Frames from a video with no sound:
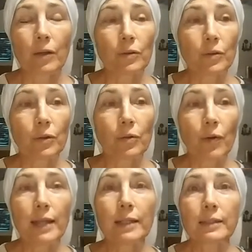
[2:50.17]
the
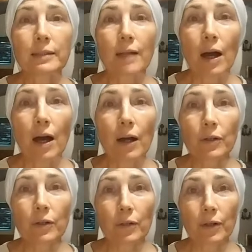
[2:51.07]
greatest
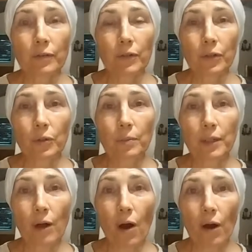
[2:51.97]
hunger of the
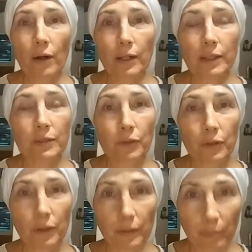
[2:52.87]
human heart is for
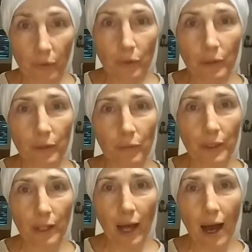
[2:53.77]
communion
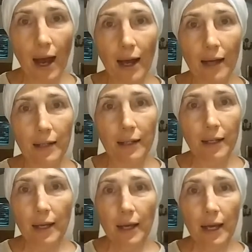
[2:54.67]
with God,
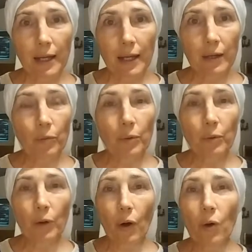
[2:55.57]
and we
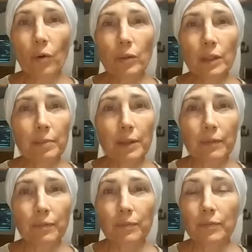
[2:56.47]
will only
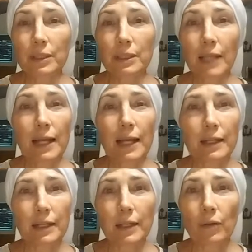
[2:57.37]
be
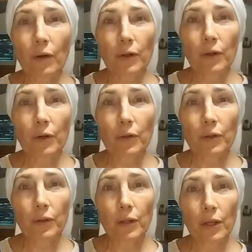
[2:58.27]
sated here on
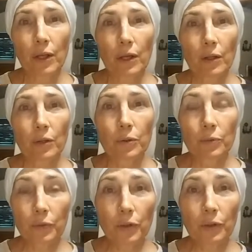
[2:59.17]
earth
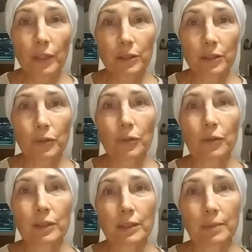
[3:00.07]
through his
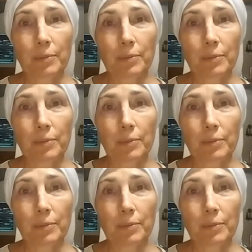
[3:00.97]
Eucharistic